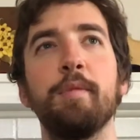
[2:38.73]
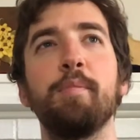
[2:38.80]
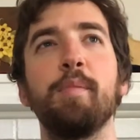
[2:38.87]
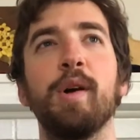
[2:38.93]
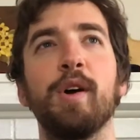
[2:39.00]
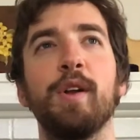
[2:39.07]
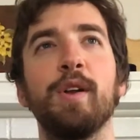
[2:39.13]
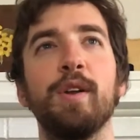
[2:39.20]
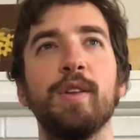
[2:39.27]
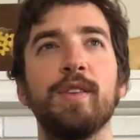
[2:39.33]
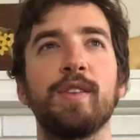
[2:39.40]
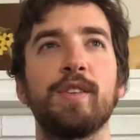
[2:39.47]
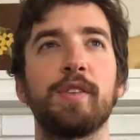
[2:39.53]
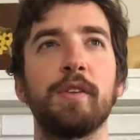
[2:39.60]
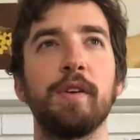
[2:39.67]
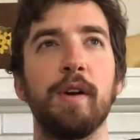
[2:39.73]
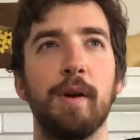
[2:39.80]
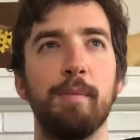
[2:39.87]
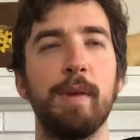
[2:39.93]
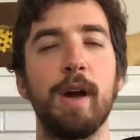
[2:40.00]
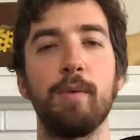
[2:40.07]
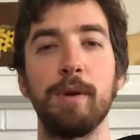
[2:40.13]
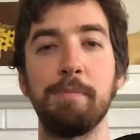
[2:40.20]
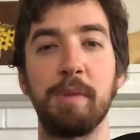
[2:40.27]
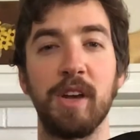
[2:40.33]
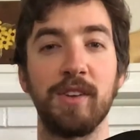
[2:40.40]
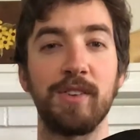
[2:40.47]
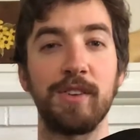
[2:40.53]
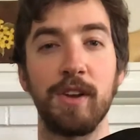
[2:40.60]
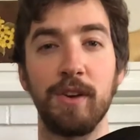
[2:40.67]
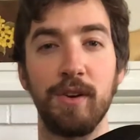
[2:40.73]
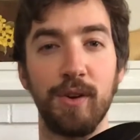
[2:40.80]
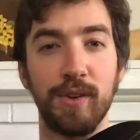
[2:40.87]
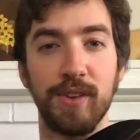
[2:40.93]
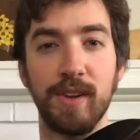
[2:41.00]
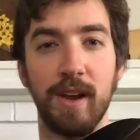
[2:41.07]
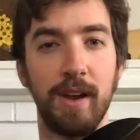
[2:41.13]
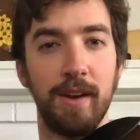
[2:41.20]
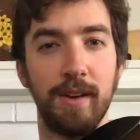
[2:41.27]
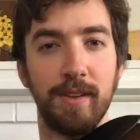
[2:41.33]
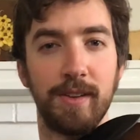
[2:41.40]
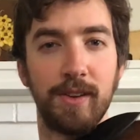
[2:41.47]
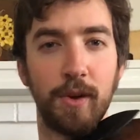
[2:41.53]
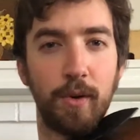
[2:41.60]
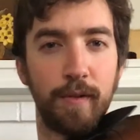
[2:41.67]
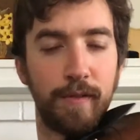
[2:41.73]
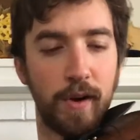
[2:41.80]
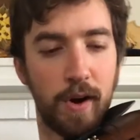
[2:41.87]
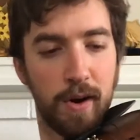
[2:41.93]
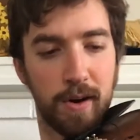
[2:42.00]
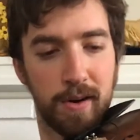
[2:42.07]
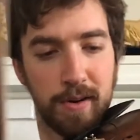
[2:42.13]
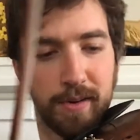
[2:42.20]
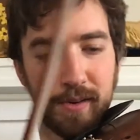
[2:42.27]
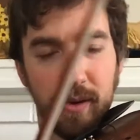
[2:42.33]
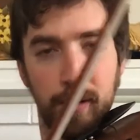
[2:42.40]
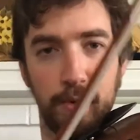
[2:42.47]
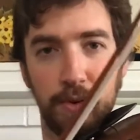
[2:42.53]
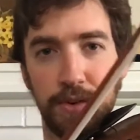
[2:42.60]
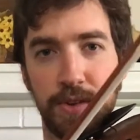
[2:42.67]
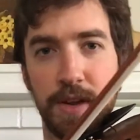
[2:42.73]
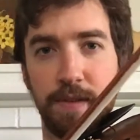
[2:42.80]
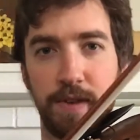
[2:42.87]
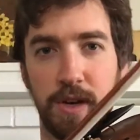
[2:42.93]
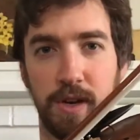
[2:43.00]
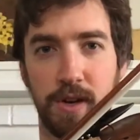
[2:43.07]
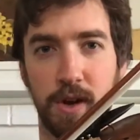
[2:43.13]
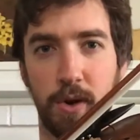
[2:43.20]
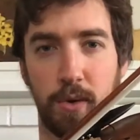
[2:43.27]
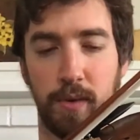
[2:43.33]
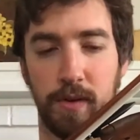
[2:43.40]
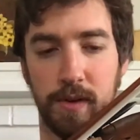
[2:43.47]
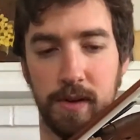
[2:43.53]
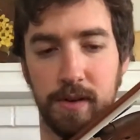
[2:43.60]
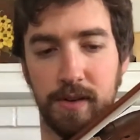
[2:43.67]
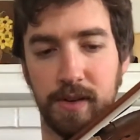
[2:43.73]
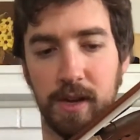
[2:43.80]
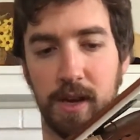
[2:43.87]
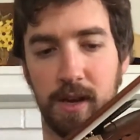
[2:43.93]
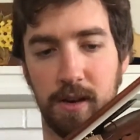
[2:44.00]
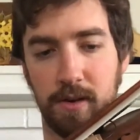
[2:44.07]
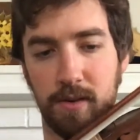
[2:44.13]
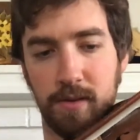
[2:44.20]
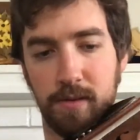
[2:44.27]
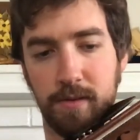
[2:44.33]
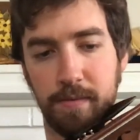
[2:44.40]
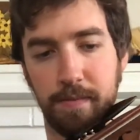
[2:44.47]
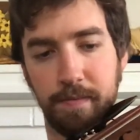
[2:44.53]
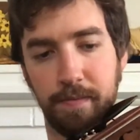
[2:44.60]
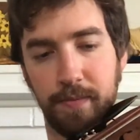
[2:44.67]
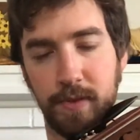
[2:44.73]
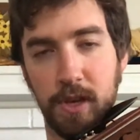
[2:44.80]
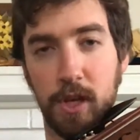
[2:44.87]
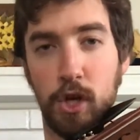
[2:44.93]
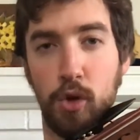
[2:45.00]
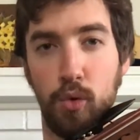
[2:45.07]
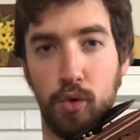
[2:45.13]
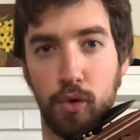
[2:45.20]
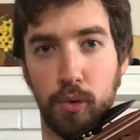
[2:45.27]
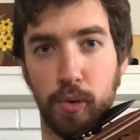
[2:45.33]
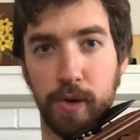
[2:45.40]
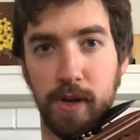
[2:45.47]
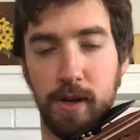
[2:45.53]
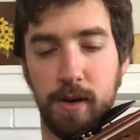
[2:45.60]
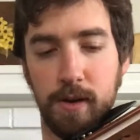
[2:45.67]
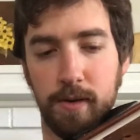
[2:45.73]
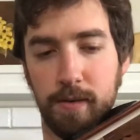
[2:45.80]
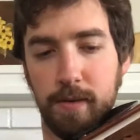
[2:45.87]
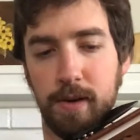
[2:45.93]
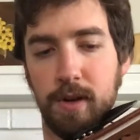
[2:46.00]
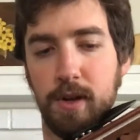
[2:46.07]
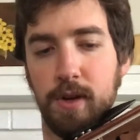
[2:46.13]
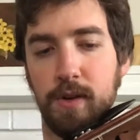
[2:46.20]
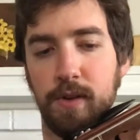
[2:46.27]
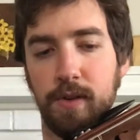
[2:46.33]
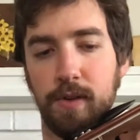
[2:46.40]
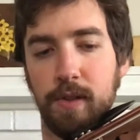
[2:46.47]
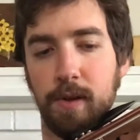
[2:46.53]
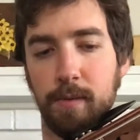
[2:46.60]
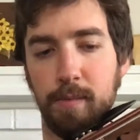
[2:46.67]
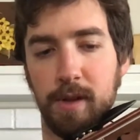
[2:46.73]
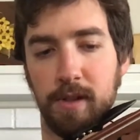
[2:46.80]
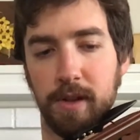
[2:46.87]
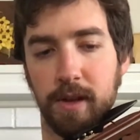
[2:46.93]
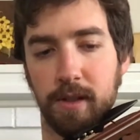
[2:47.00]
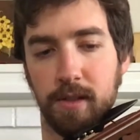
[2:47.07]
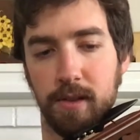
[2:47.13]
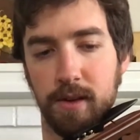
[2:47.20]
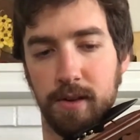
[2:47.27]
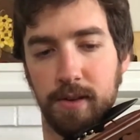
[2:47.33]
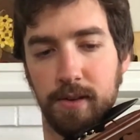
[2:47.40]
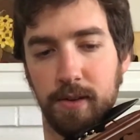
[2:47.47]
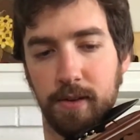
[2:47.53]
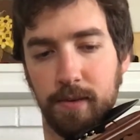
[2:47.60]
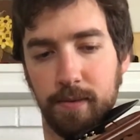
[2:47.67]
but it's how we best understand it so far. So there's 7 tones in a scale, usually. So that would be like this.